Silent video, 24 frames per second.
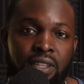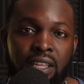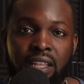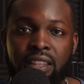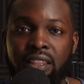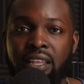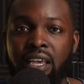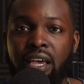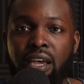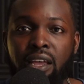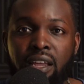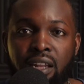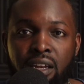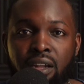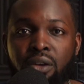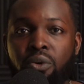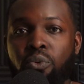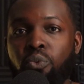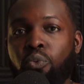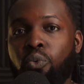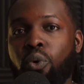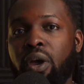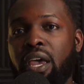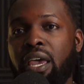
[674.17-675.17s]
then
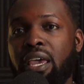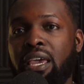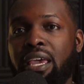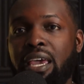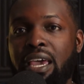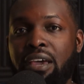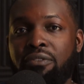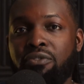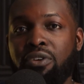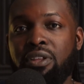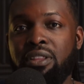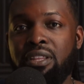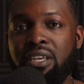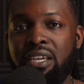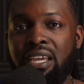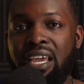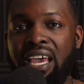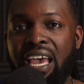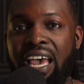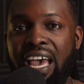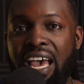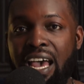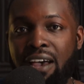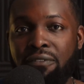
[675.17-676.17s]
weigh everything
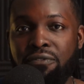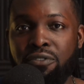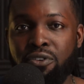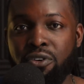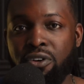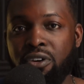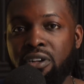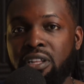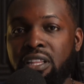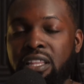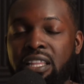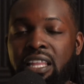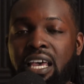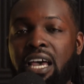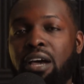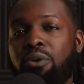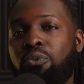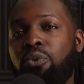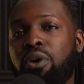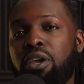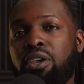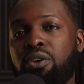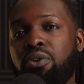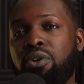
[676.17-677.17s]
after. That
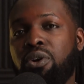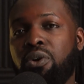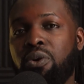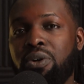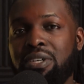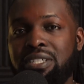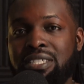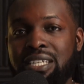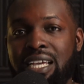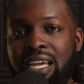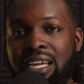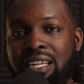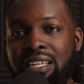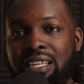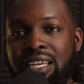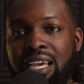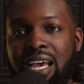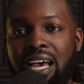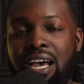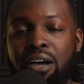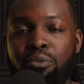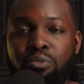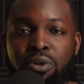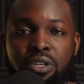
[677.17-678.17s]
way you know exactly
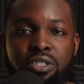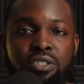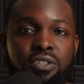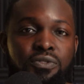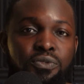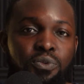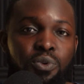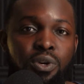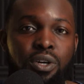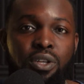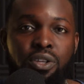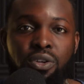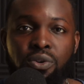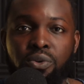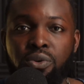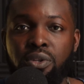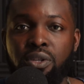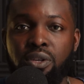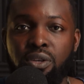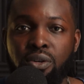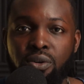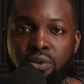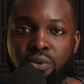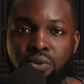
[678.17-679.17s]
how much of what you
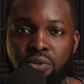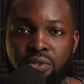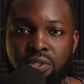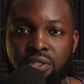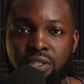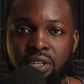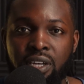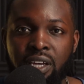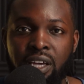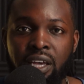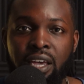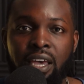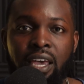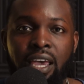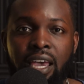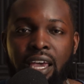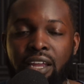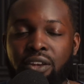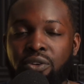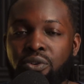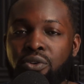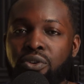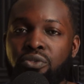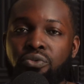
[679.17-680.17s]
used,
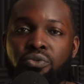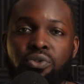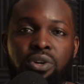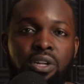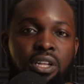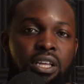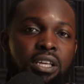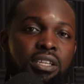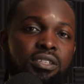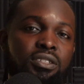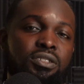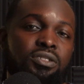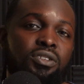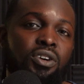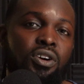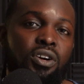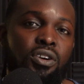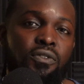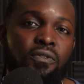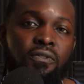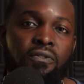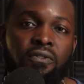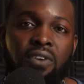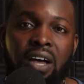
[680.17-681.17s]
and you can really
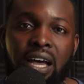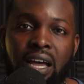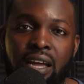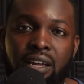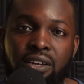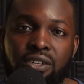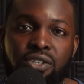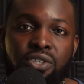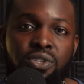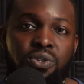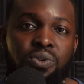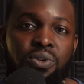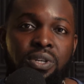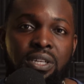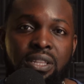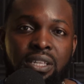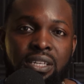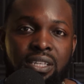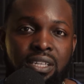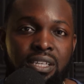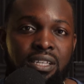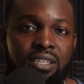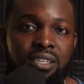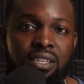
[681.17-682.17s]
start fine-tuning the
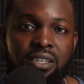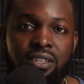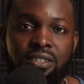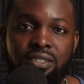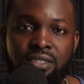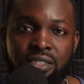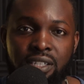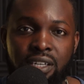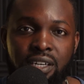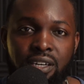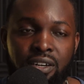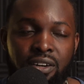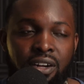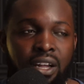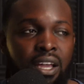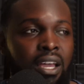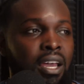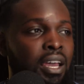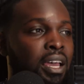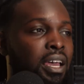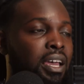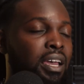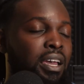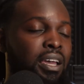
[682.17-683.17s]
details there.
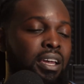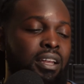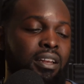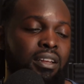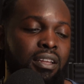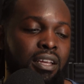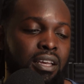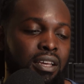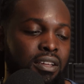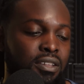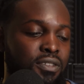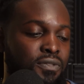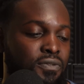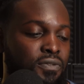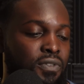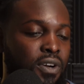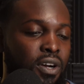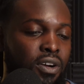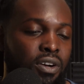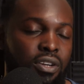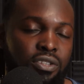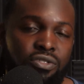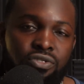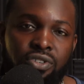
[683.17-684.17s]
It is
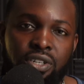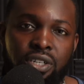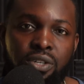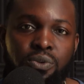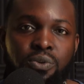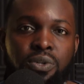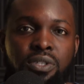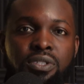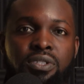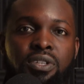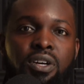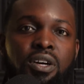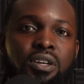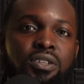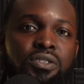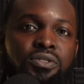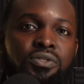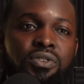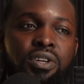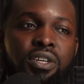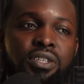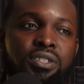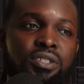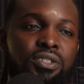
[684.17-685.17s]
very tricky with sauce
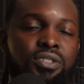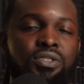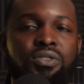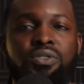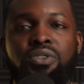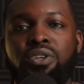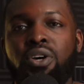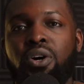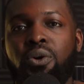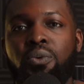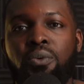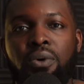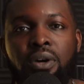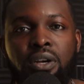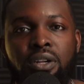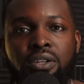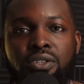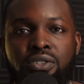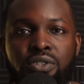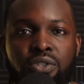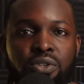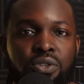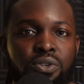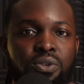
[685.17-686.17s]
creations. You don't want it
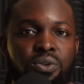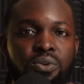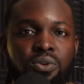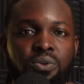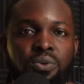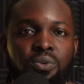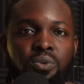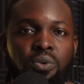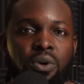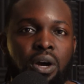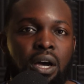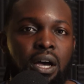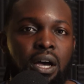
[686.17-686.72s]
to